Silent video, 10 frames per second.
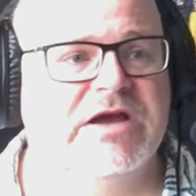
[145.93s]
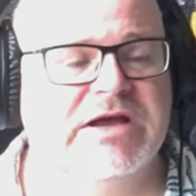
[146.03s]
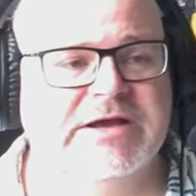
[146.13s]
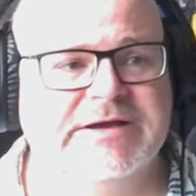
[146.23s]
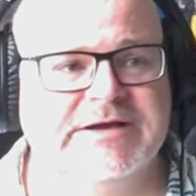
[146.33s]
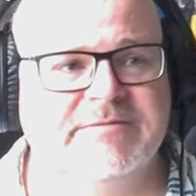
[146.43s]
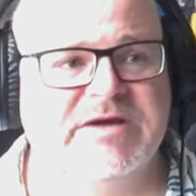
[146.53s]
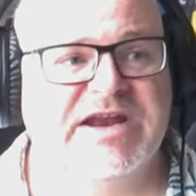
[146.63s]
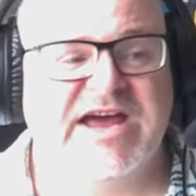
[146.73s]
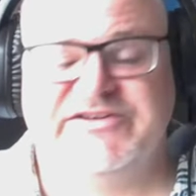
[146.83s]

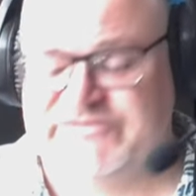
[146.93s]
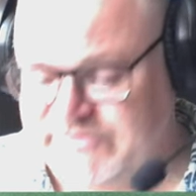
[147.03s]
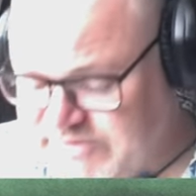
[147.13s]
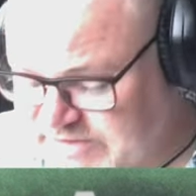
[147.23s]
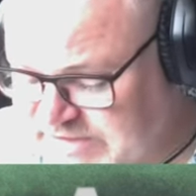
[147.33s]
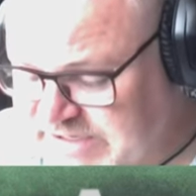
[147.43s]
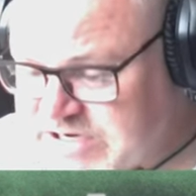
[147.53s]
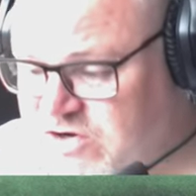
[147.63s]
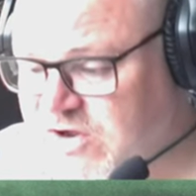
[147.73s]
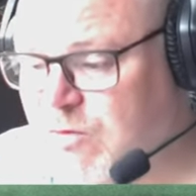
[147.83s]
And I certainly,
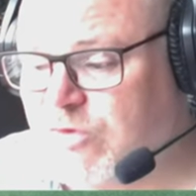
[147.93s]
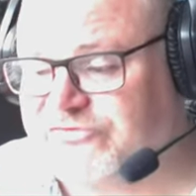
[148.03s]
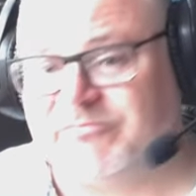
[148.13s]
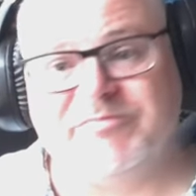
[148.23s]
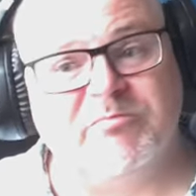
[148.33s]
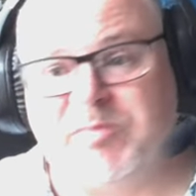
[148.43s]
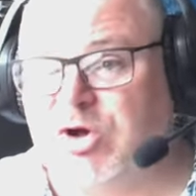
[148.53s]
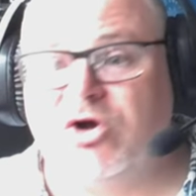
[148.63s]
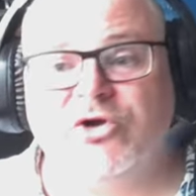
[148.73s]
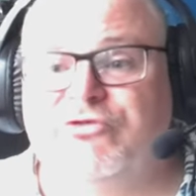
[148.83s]
you know, I wasn't
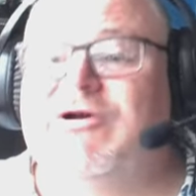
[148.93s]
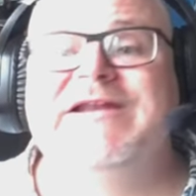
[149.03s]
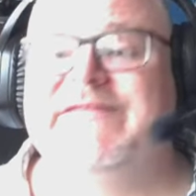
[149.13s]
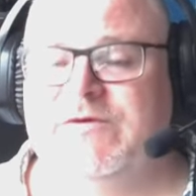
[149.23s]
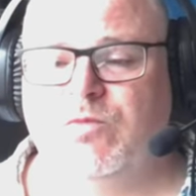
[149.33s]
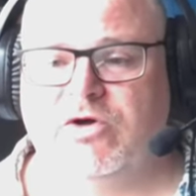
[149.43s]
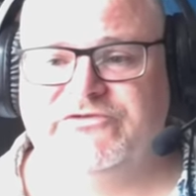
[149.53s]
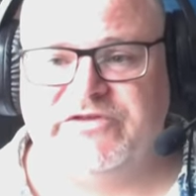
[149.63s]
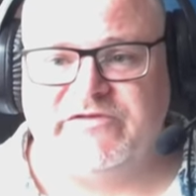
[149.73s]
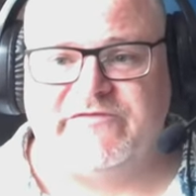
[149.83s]
bored or anything
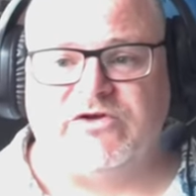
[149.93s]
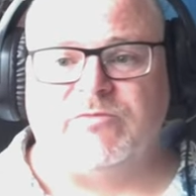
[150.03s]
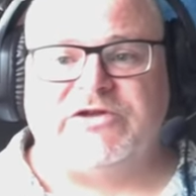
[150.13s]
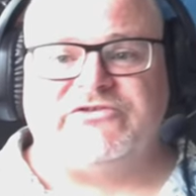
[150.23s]
watching the film.